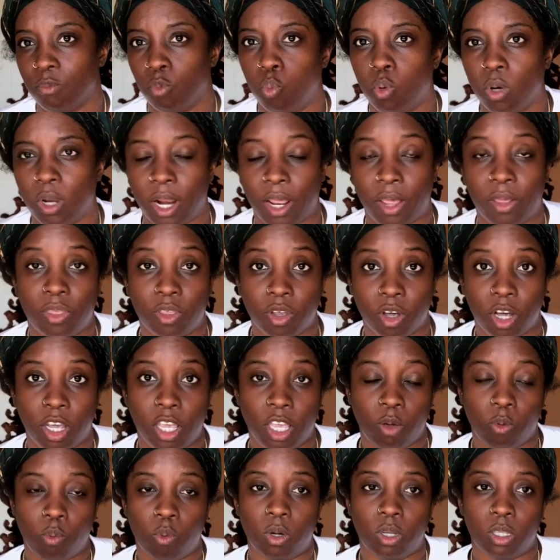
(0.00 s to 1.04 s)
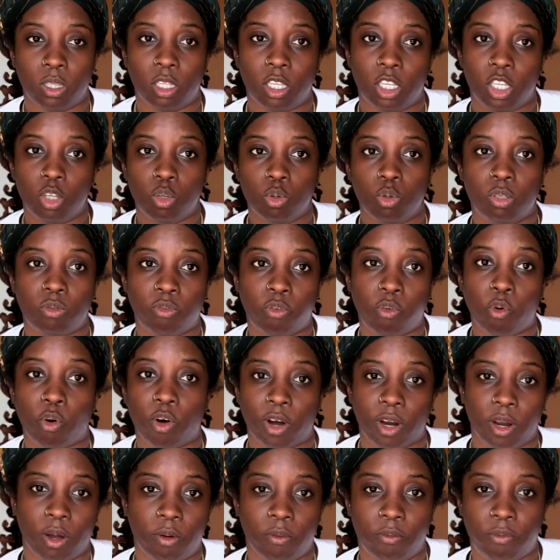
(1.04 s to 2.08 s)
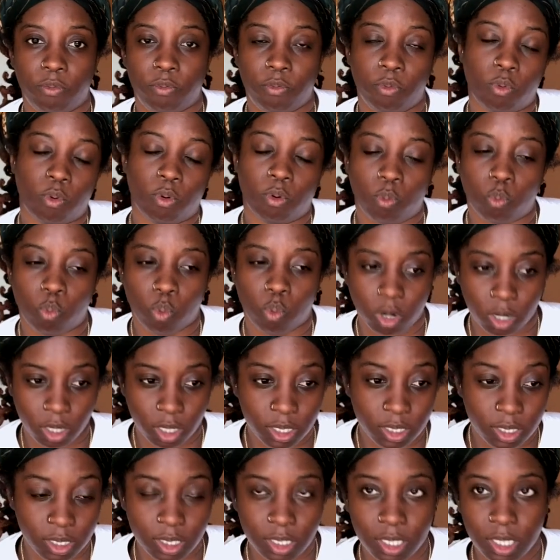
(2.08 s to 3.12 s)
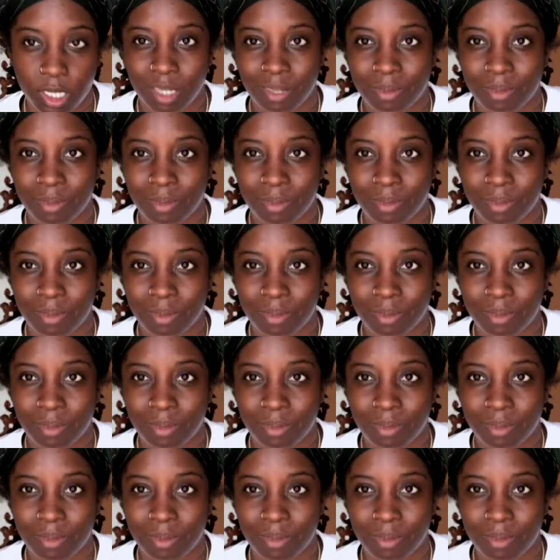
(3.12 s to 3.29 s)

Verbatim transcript: what i thought it what the use for it was